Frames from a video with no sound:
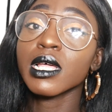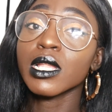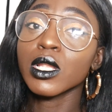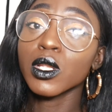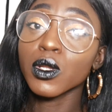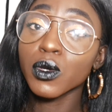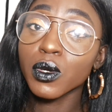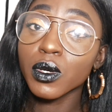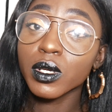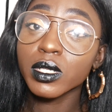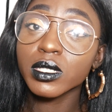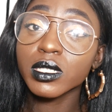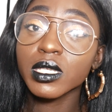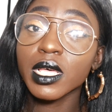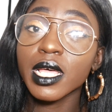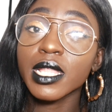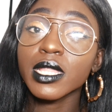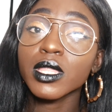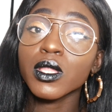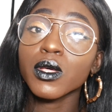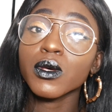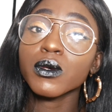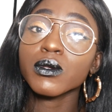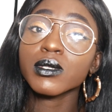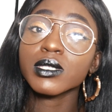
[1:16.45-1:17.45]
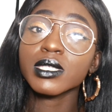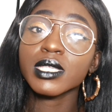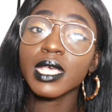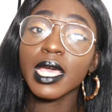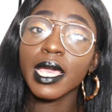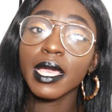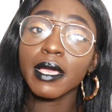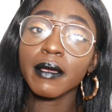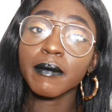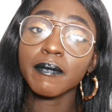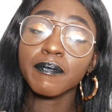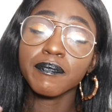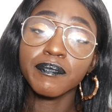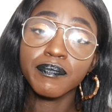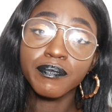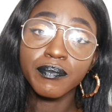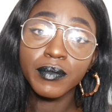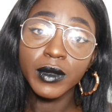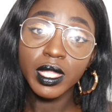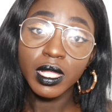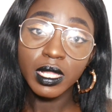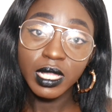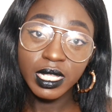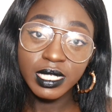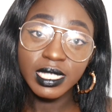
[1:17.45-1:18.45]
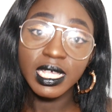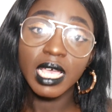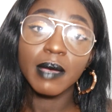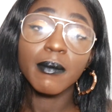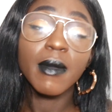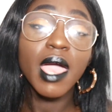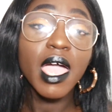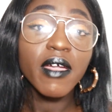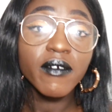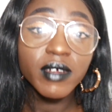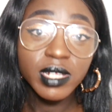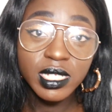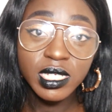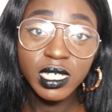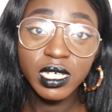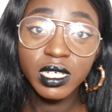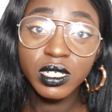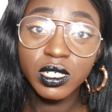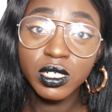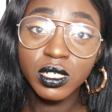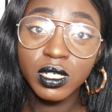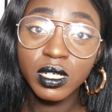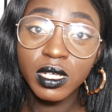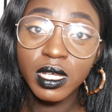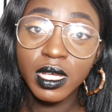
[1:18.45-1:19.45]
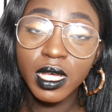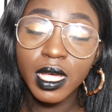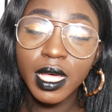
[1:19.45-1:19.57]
looks, and those same the same heritage.